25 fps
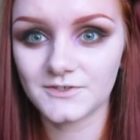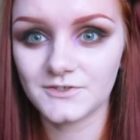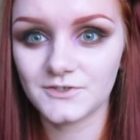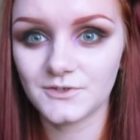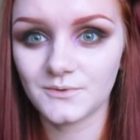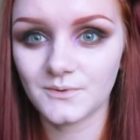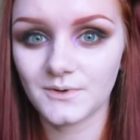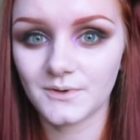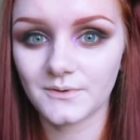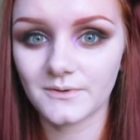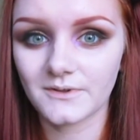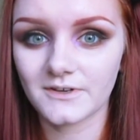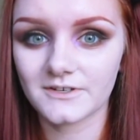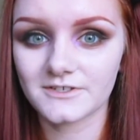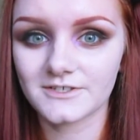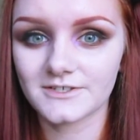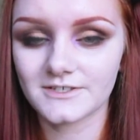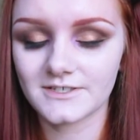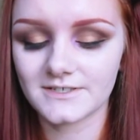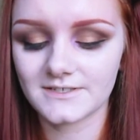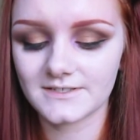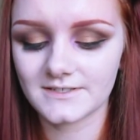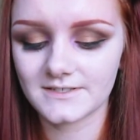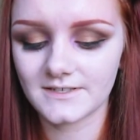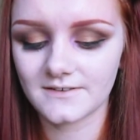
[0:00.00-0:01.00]
Duo lash
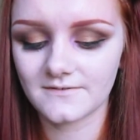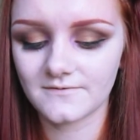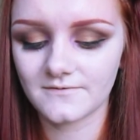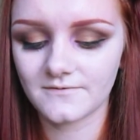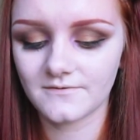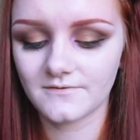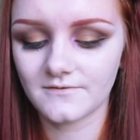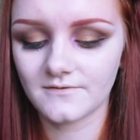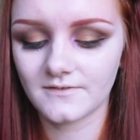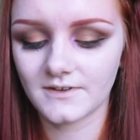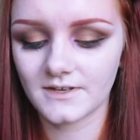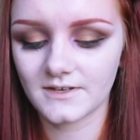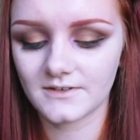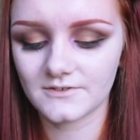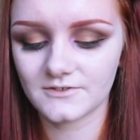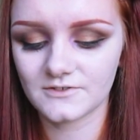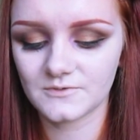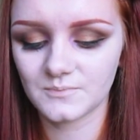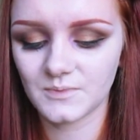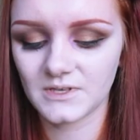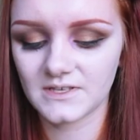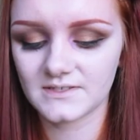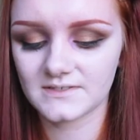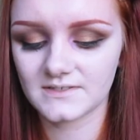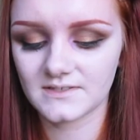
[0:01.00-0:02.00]
adhesive and
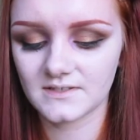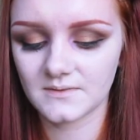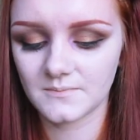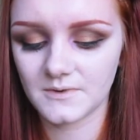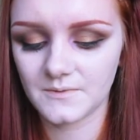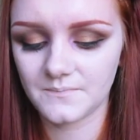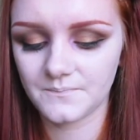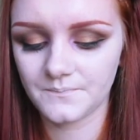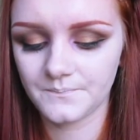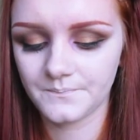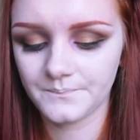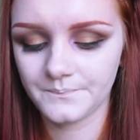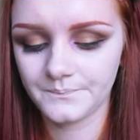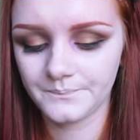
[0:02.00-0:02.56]
just placing them on.